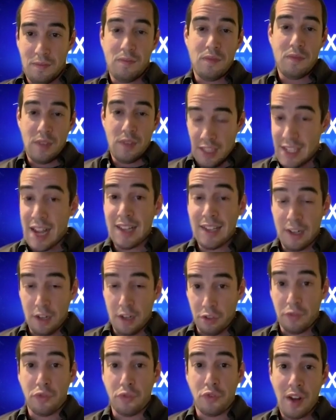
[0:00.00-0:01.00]
it got a
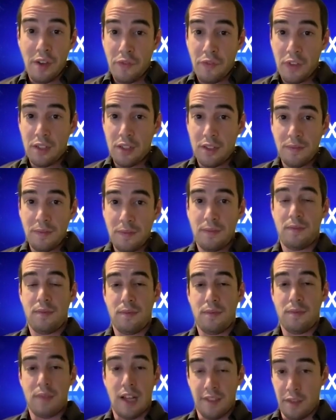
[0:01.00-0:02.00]
lot of traffic,
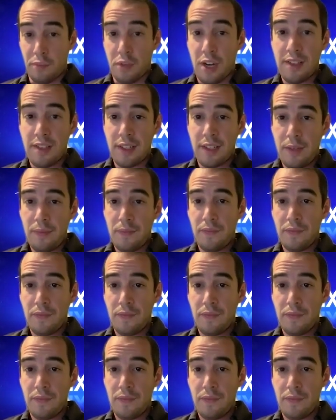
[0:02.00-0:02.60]
unsurprisingly.